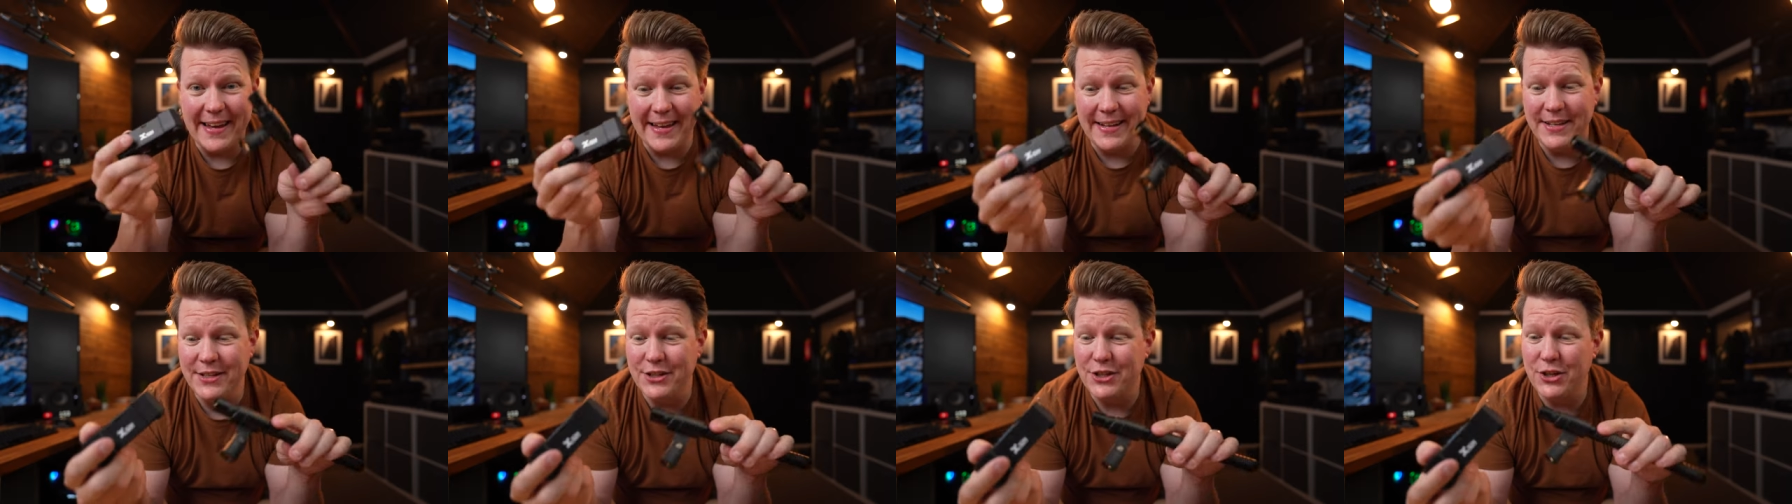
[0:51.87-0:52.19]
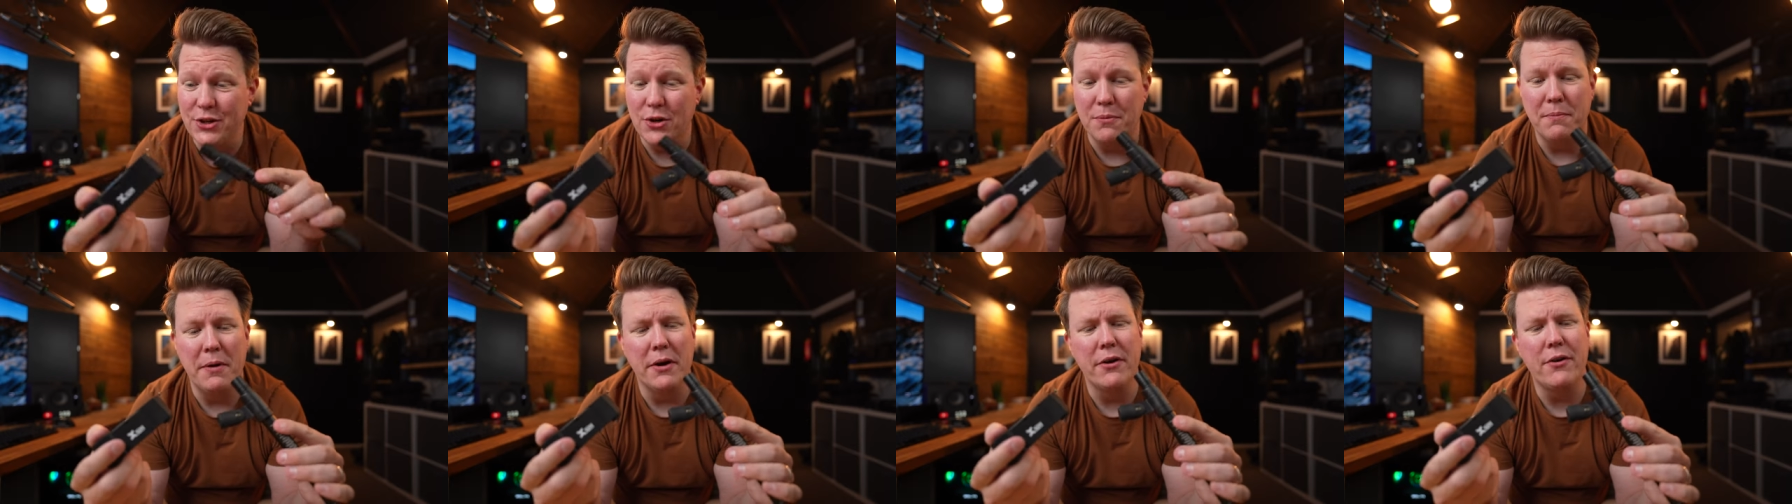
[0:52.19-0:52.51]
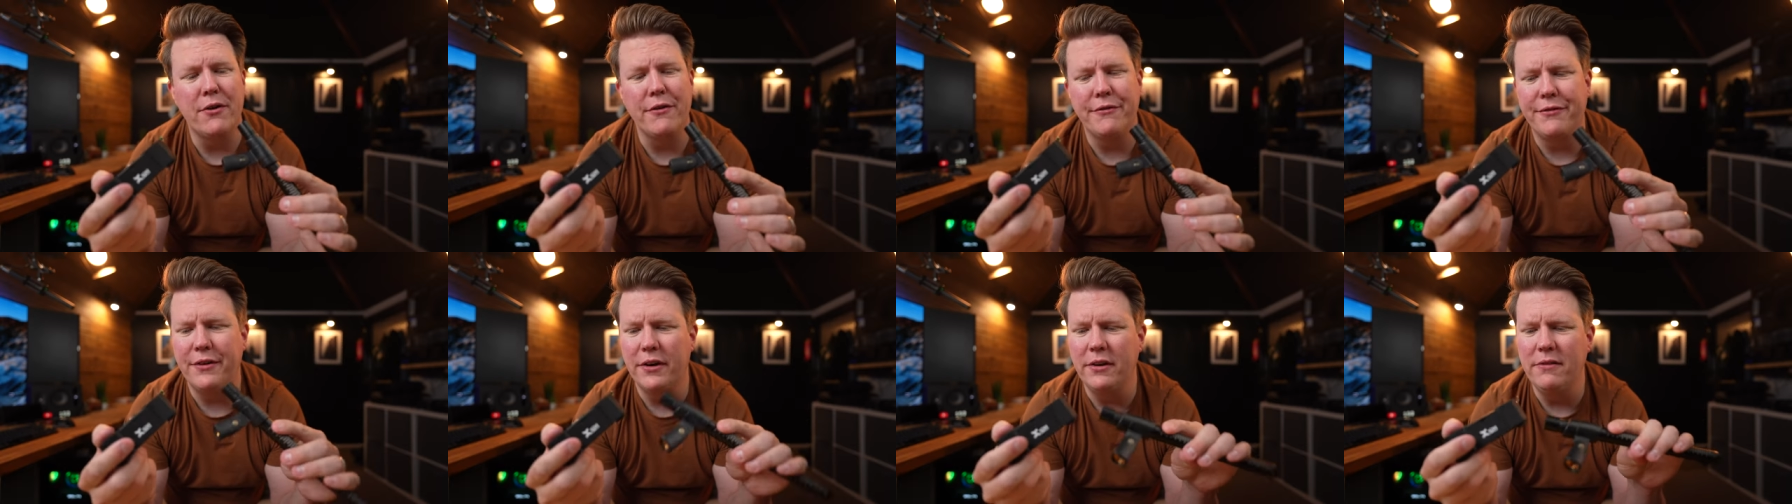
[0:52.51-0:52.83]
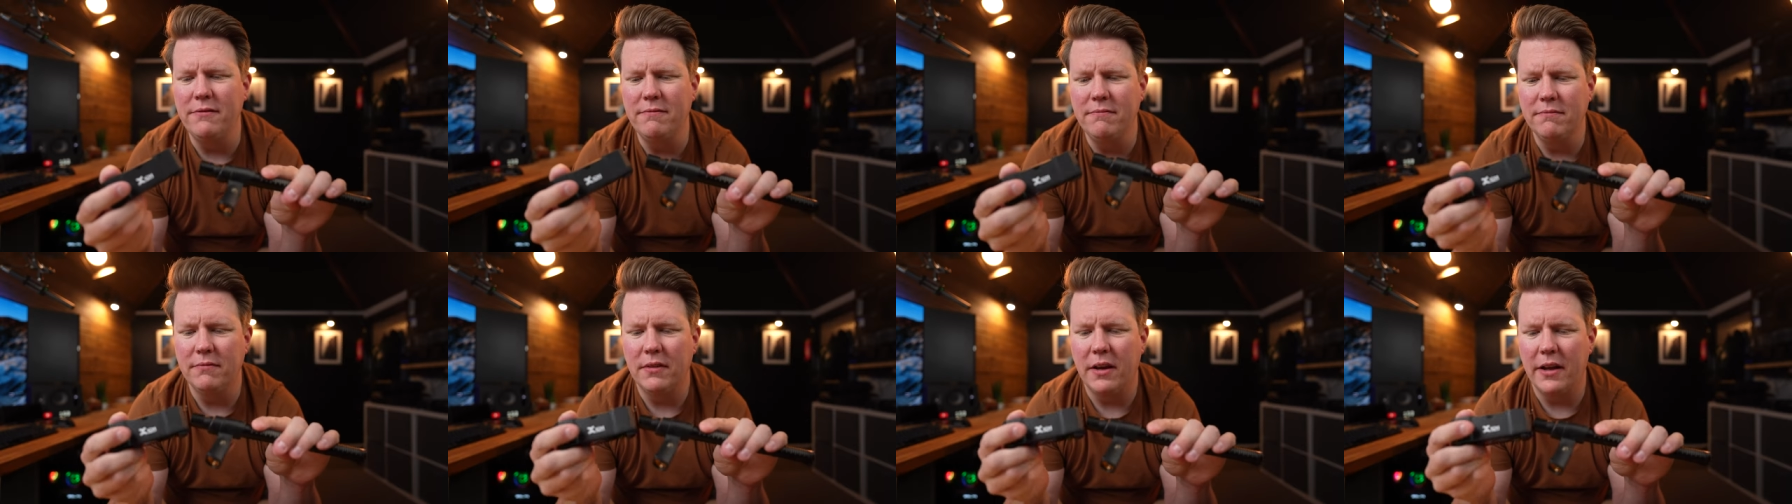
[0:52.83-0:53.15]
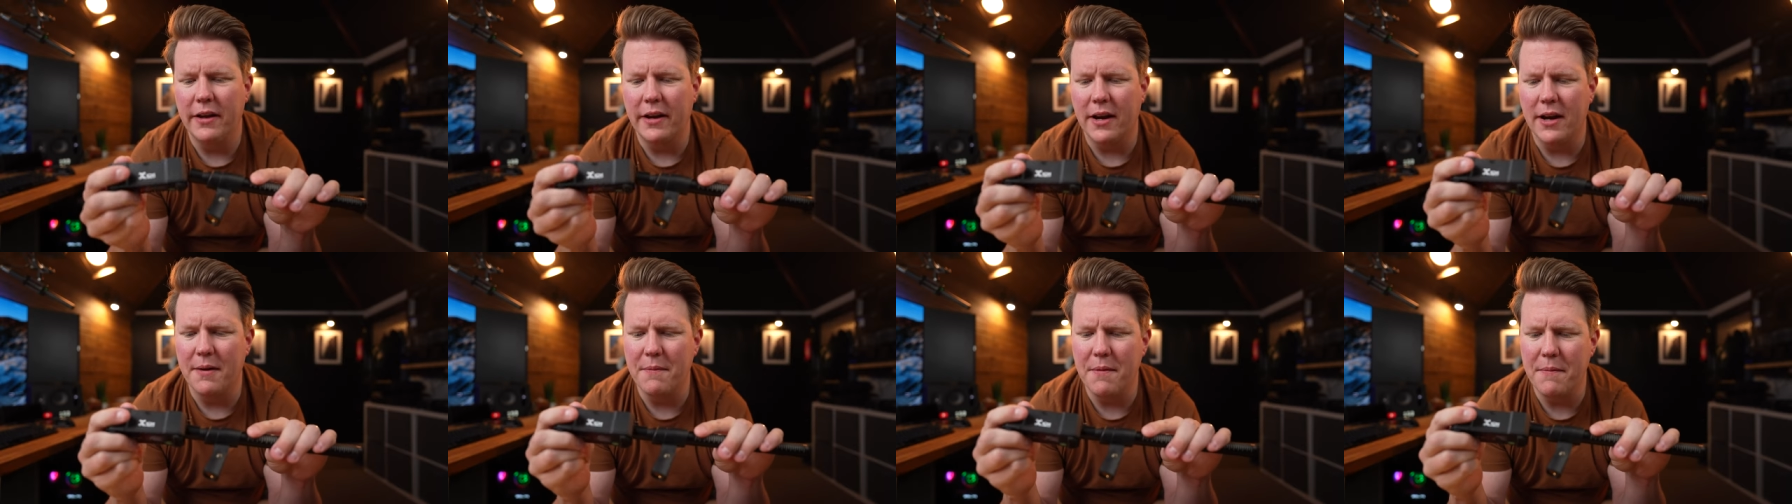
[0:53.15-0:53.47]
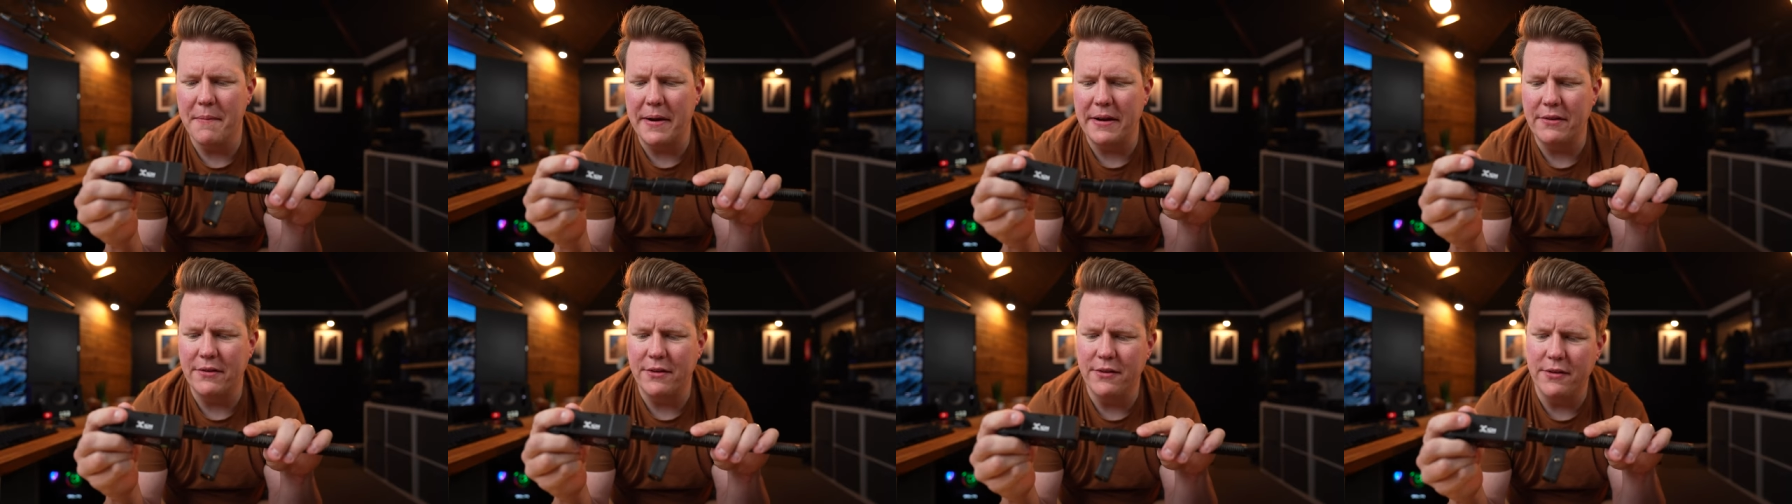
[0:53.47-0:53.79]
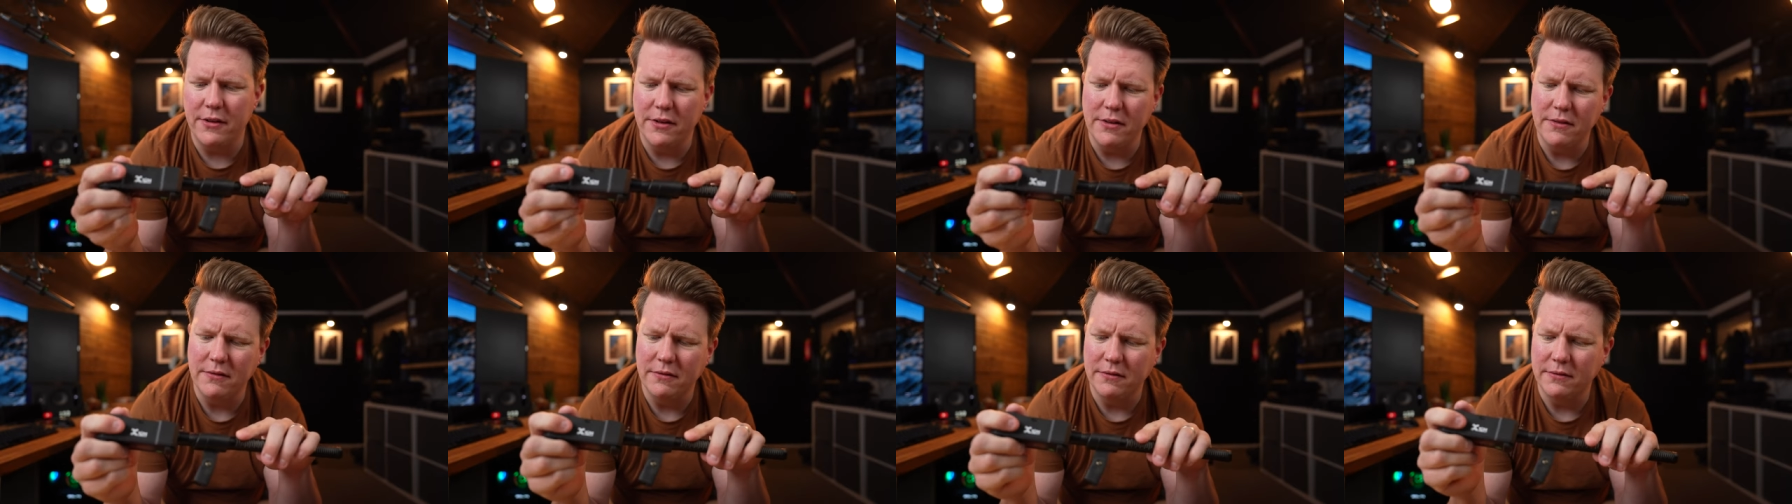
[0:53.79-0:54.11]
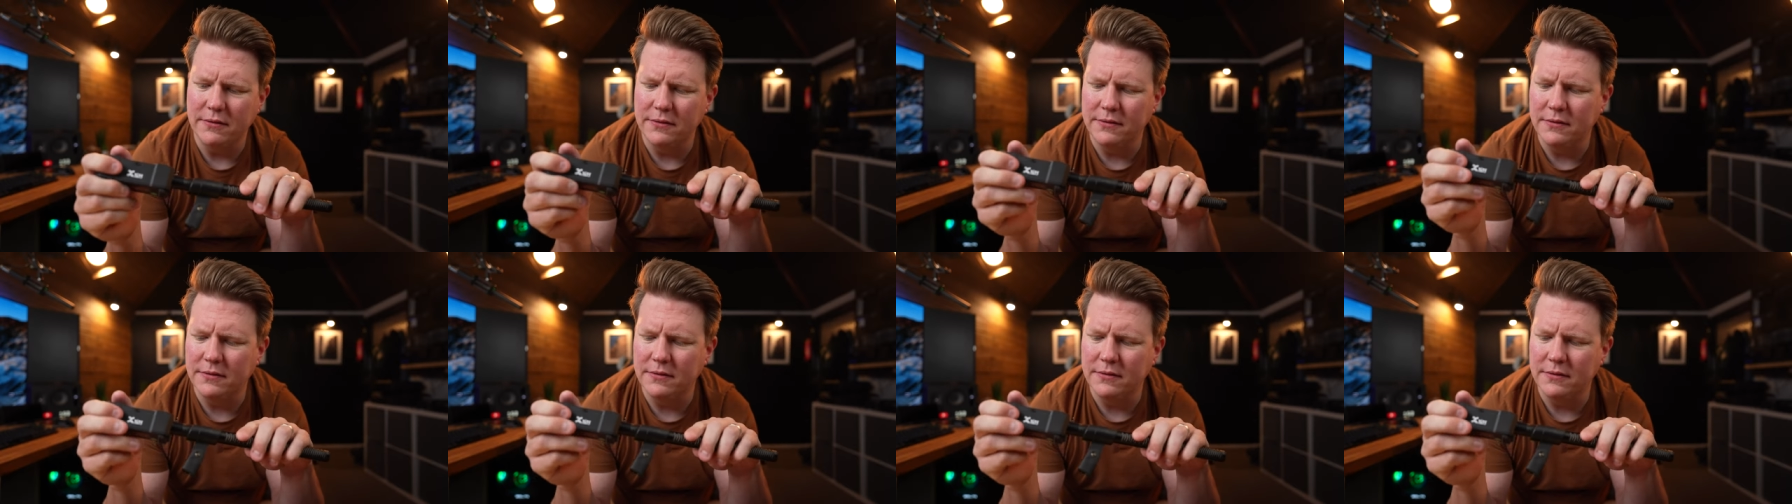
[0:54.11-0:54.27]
into your microphone, like I'm about to do,